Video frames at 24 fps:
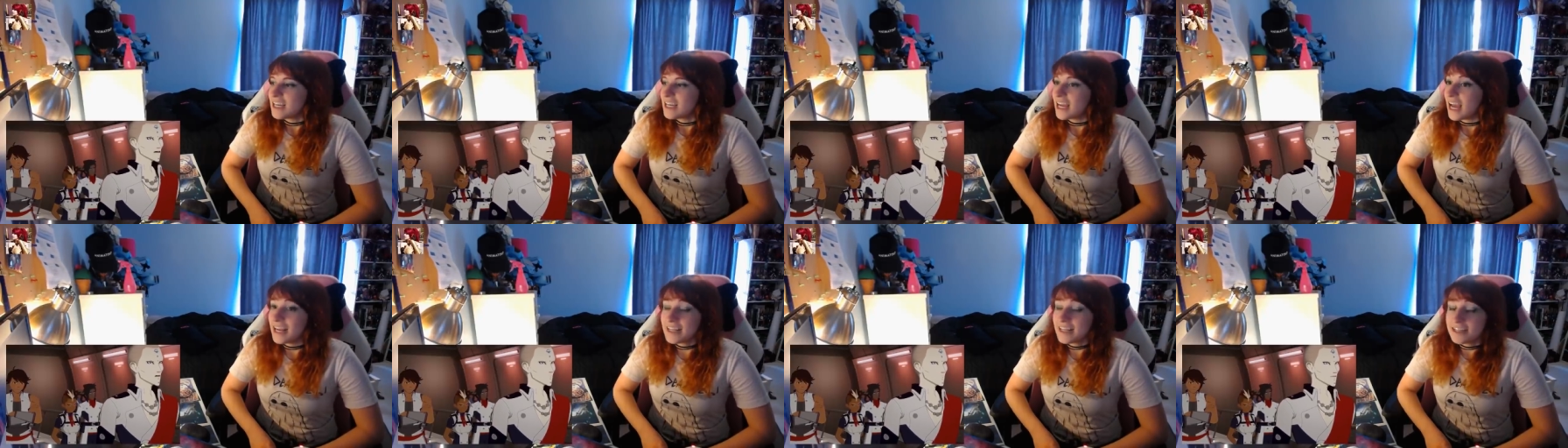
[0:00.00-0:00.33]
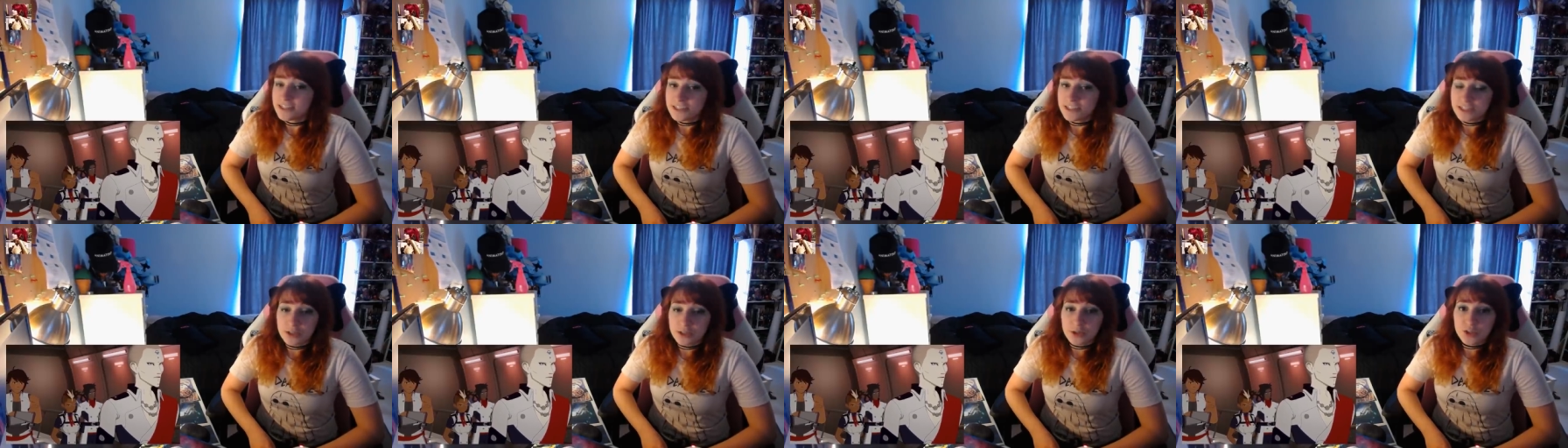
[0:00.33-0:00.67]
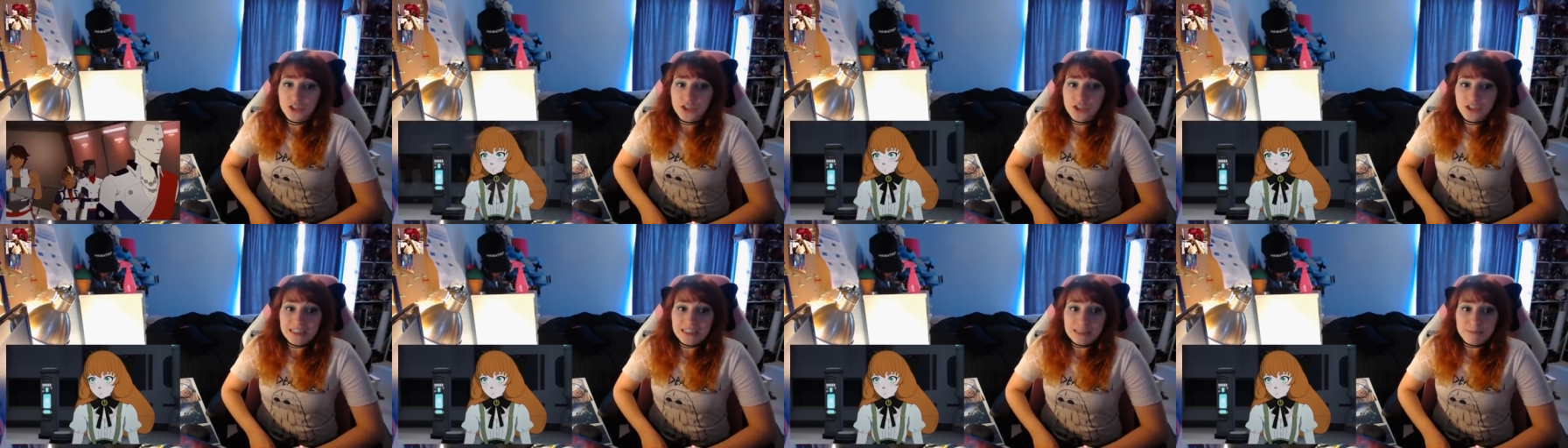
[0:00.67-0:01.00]
and because there
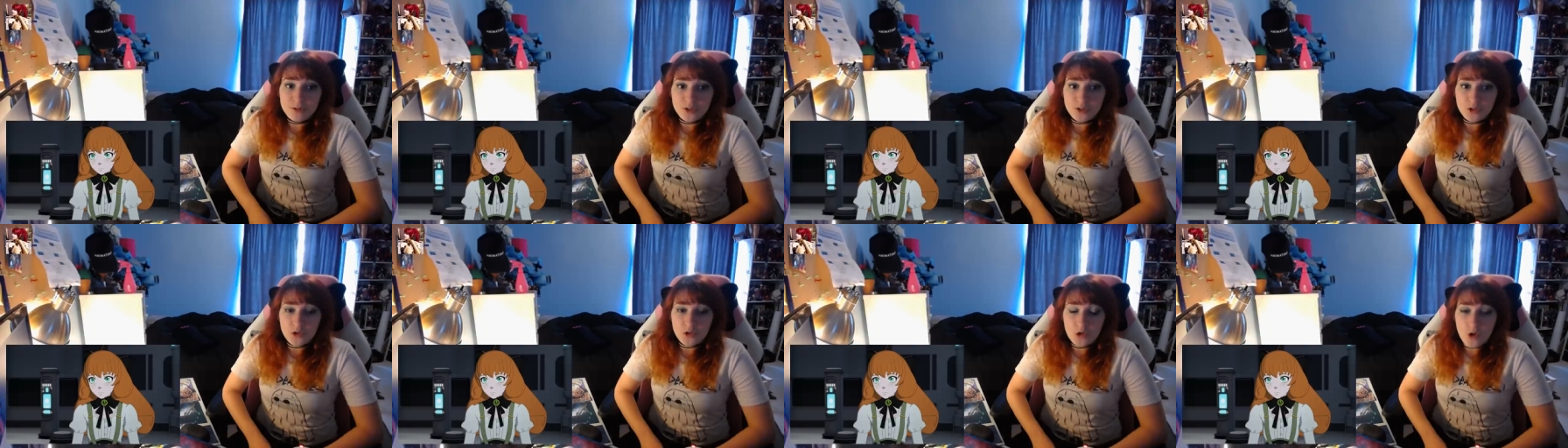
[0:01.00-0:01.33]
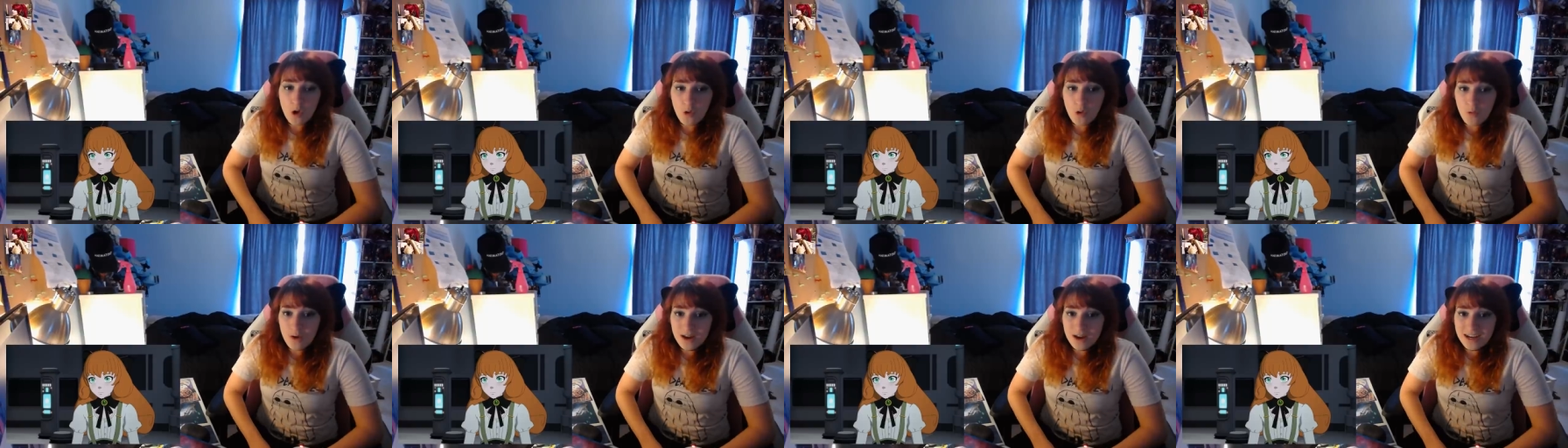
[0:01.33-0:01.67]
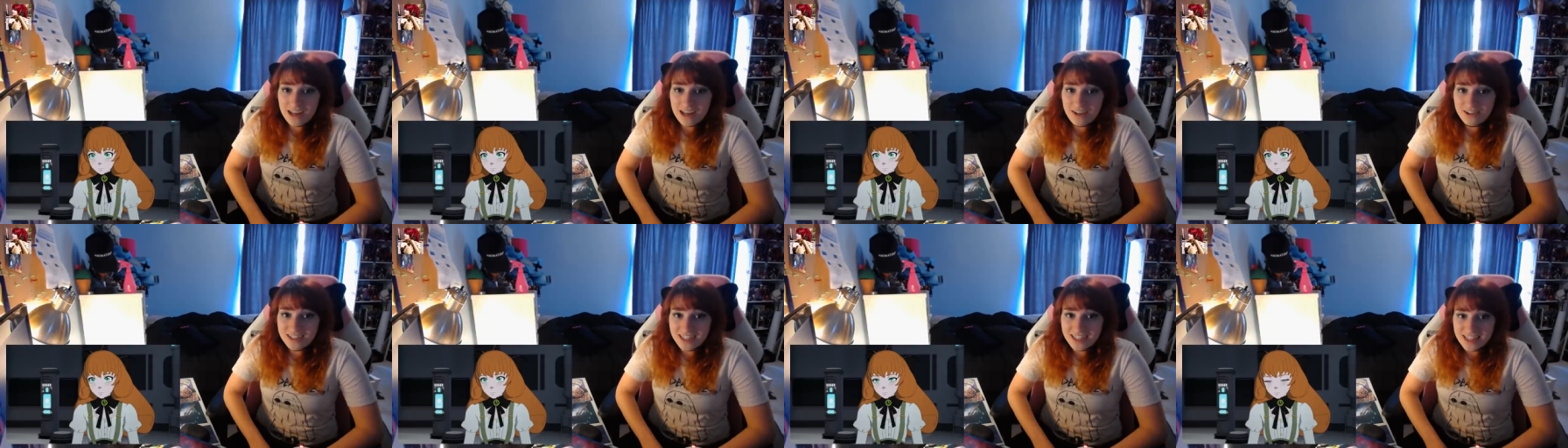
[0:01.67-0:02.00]
literally was no one
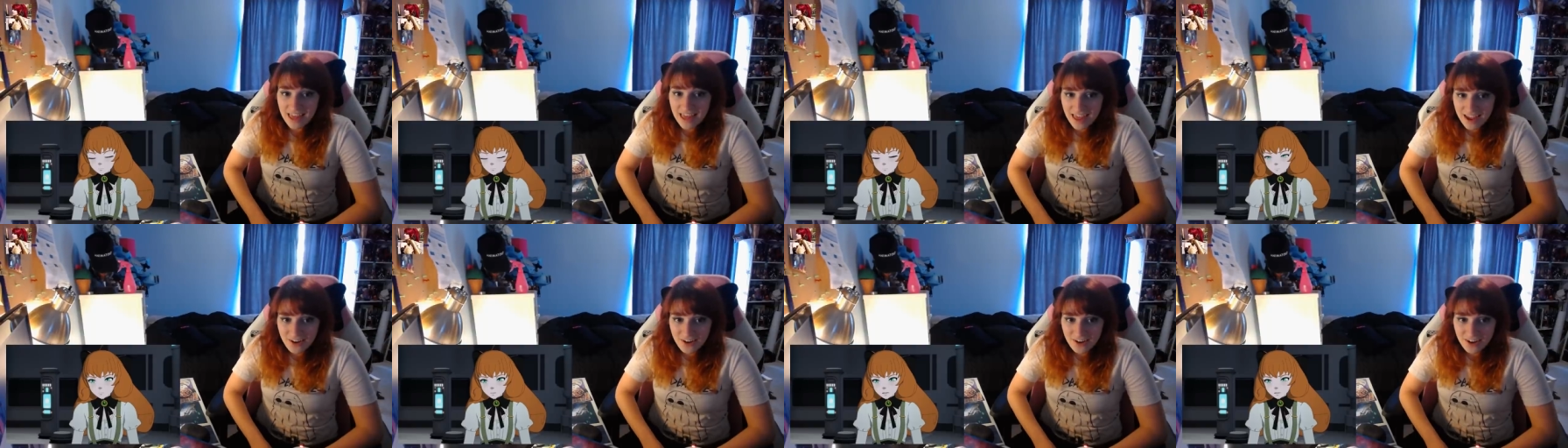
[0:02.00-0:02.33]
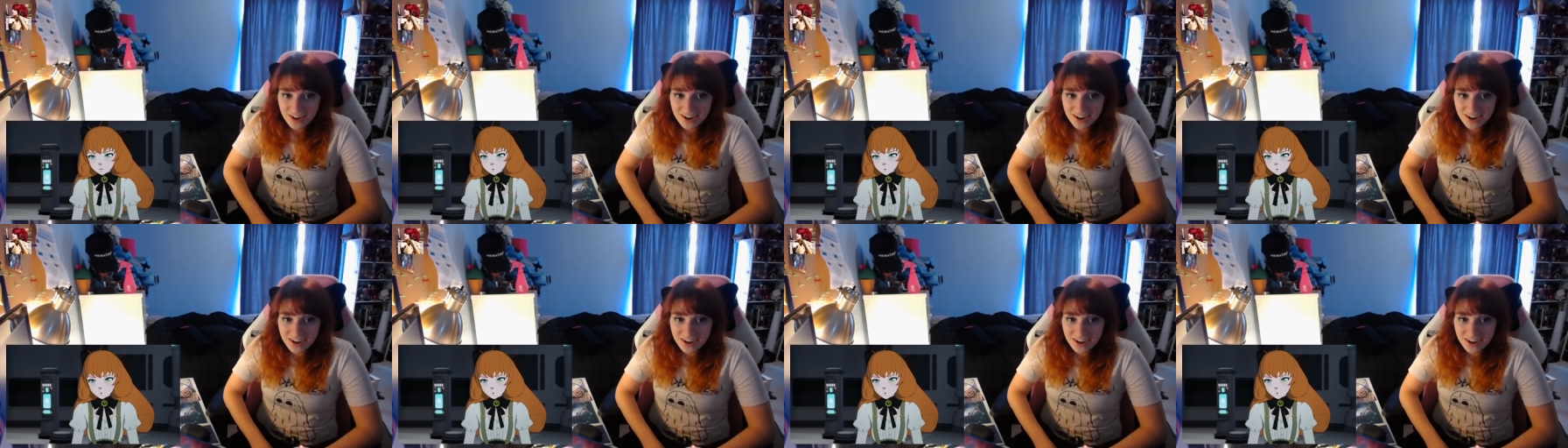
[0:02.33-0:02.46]
else there.